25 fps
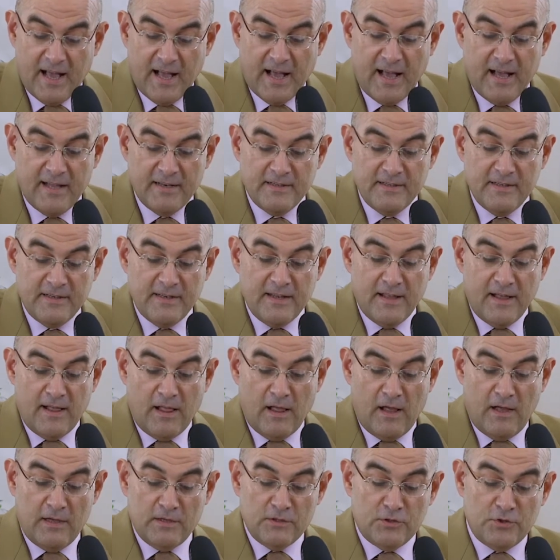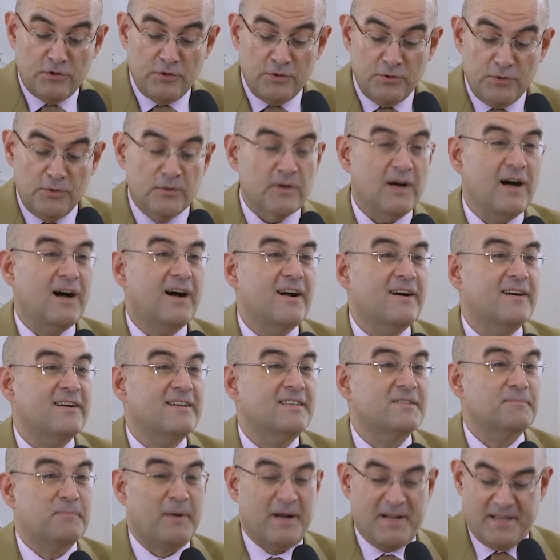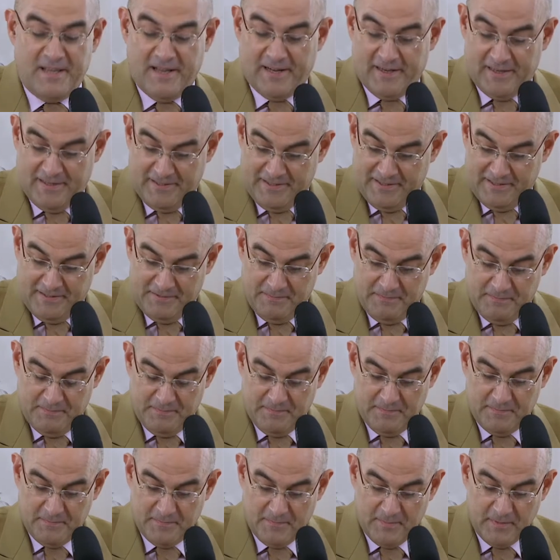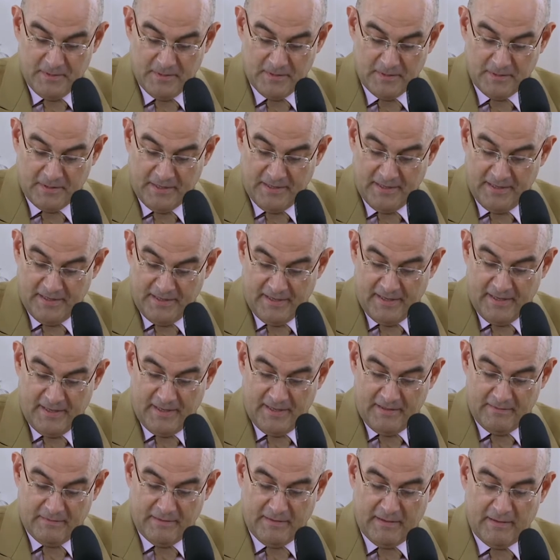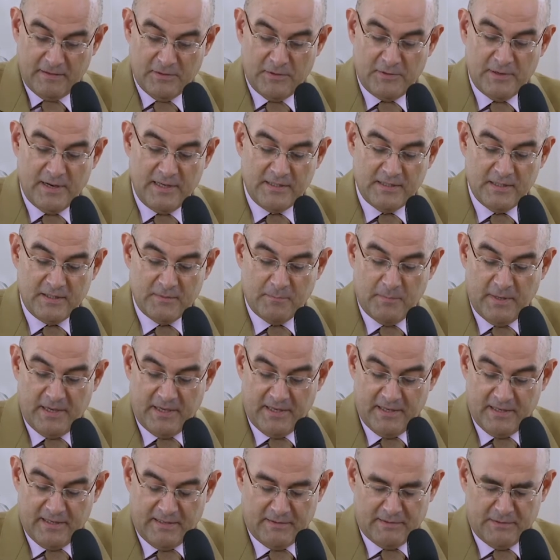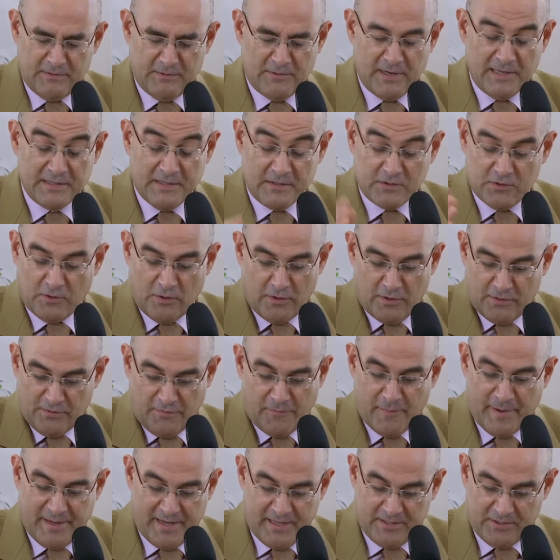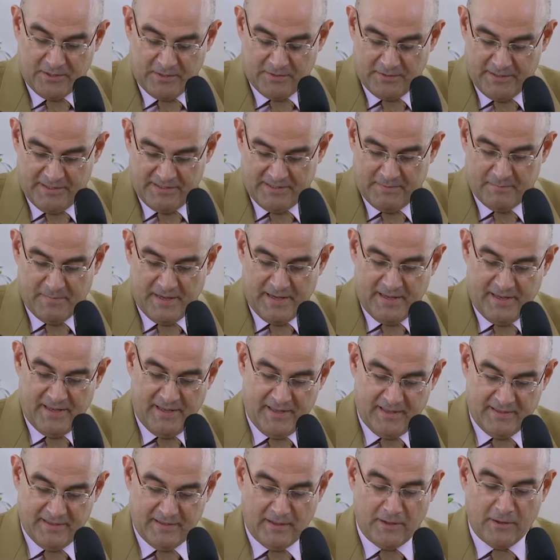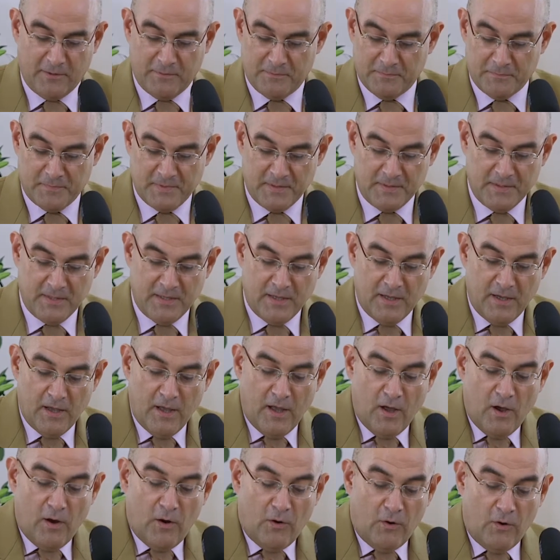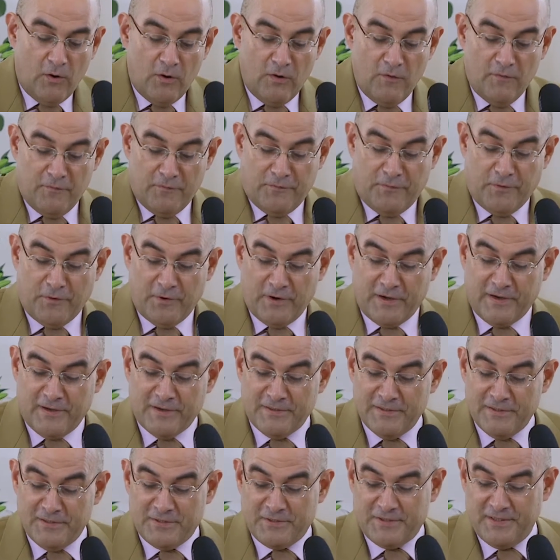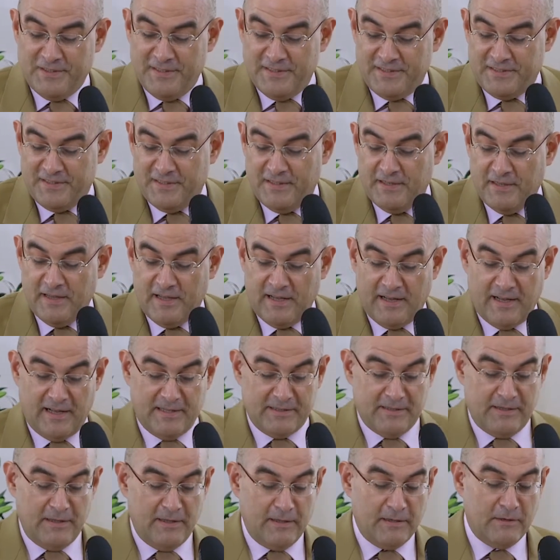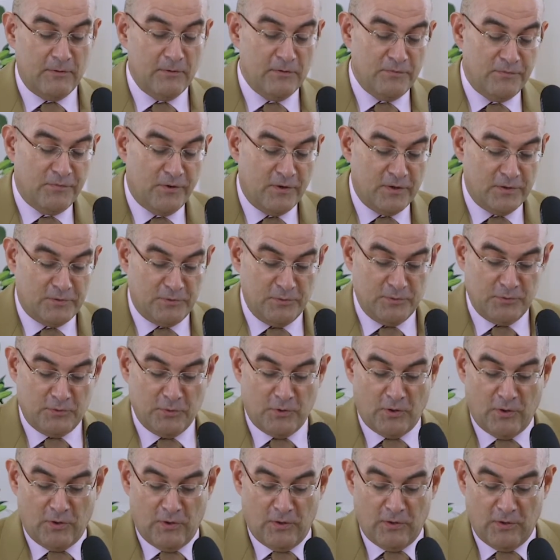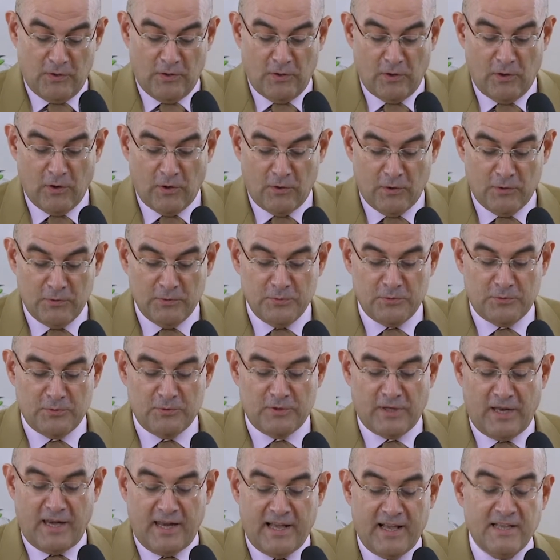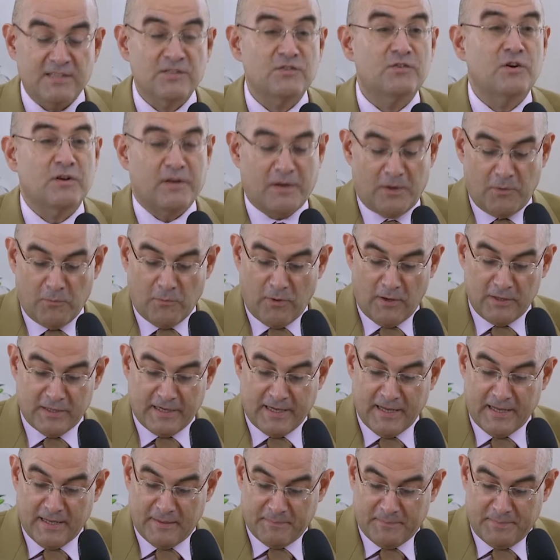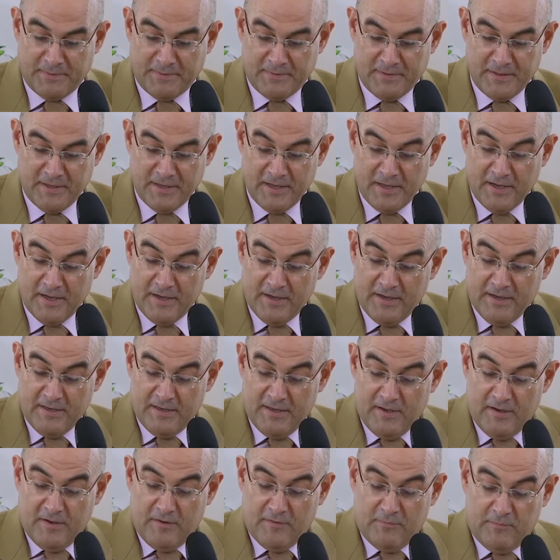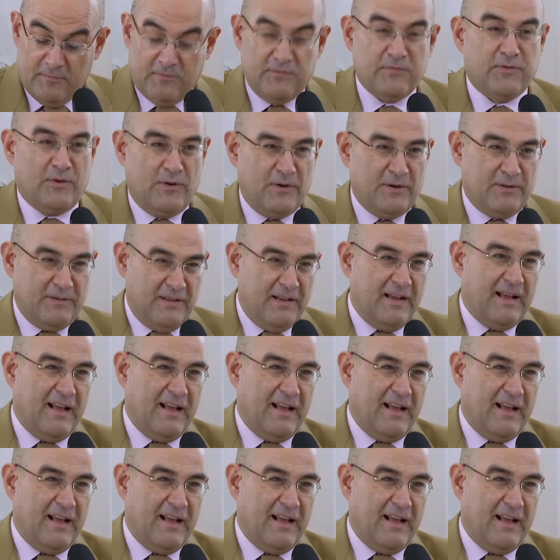and 2 are Spaniards. Okay, United Colors of Benetton is my home. All 4 countries had a good fortune to go to the last Soccer World Cup for